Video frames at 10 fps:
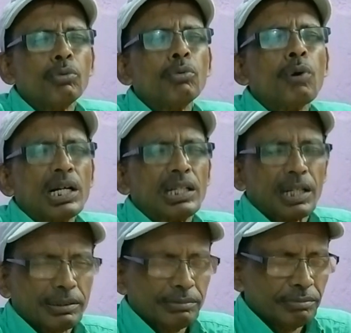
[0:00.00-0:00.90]

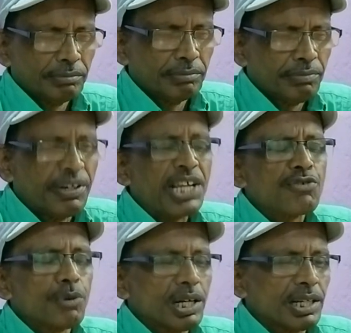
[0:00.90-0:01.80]
water, fresh
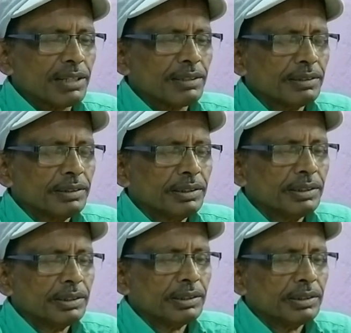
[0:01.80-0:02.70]
water.
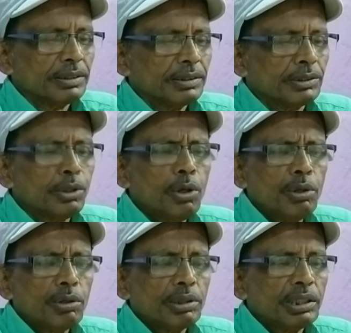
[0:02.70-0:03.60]

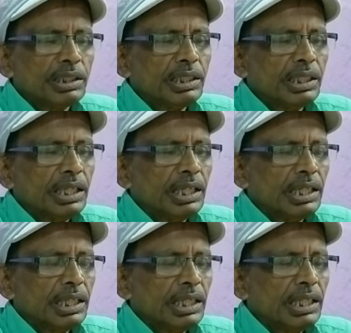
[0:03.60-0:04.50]
So
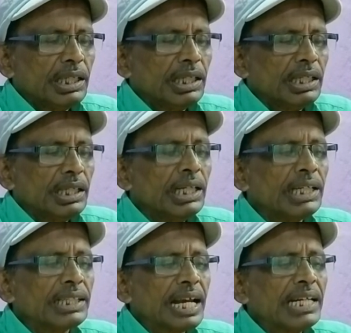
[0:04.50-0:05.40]

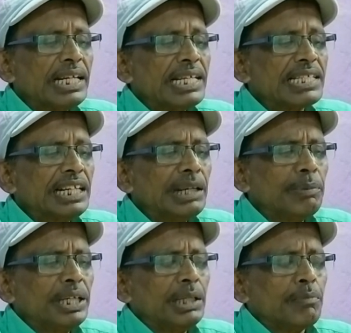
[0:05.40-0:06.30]
it can easily
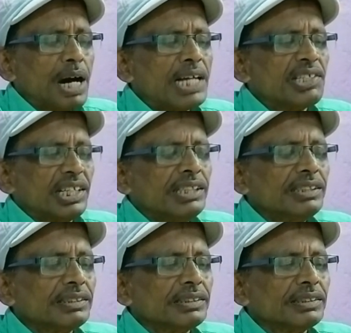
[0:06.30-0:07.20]
be
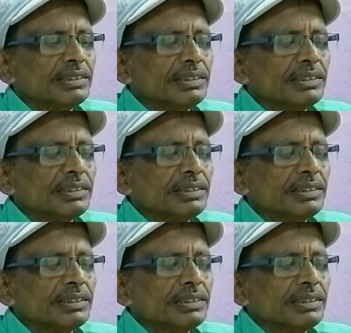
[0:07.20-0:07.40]
imagined